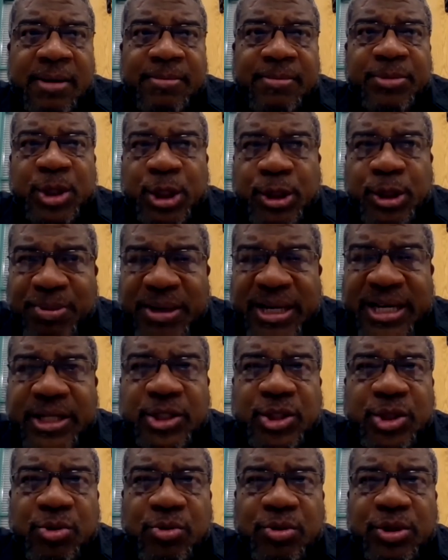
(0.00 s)

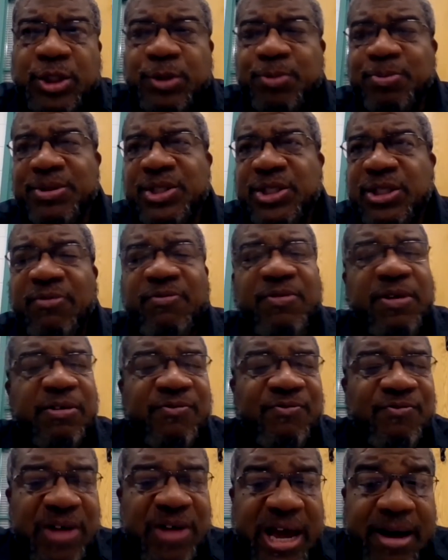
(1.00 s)
speaks to a specific
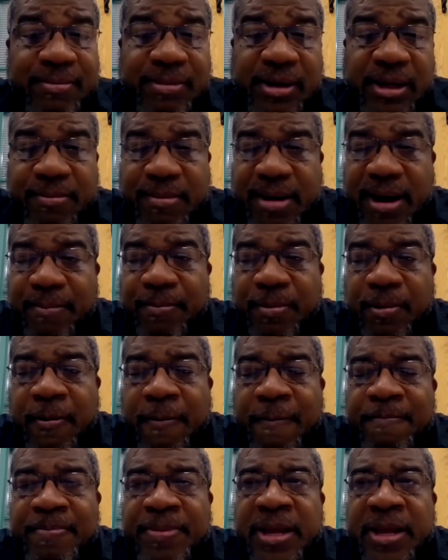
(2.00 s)
family member.
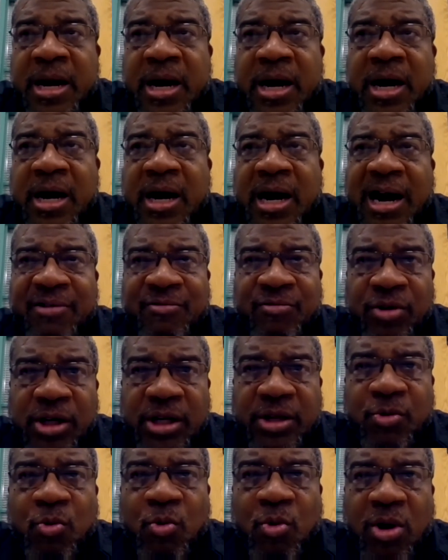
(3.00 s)
I
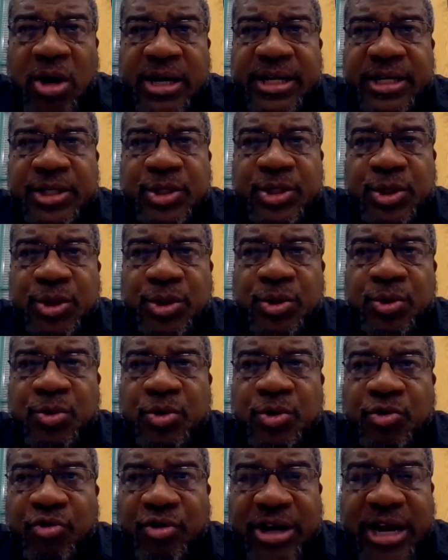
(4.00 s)
really wanted to
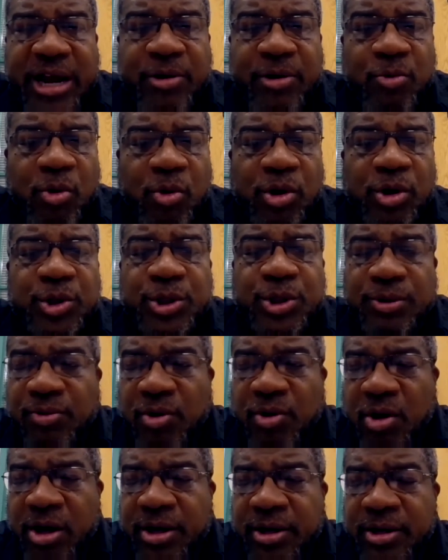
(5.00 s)
create works of
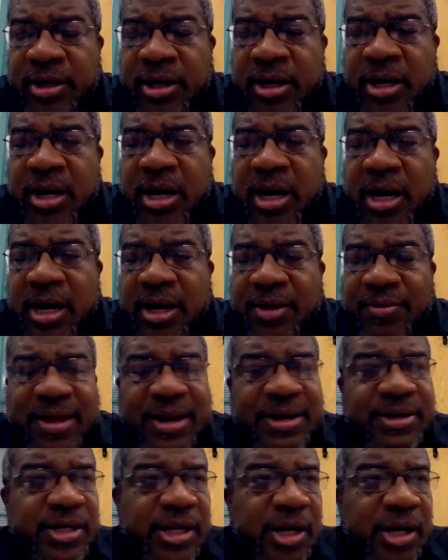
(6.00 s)
art
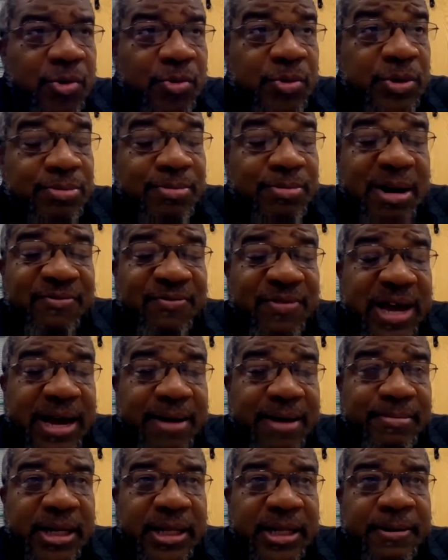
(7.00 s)
that dealt with my
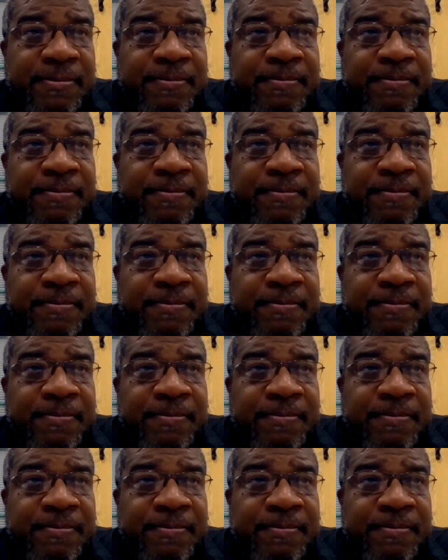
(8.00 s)
family.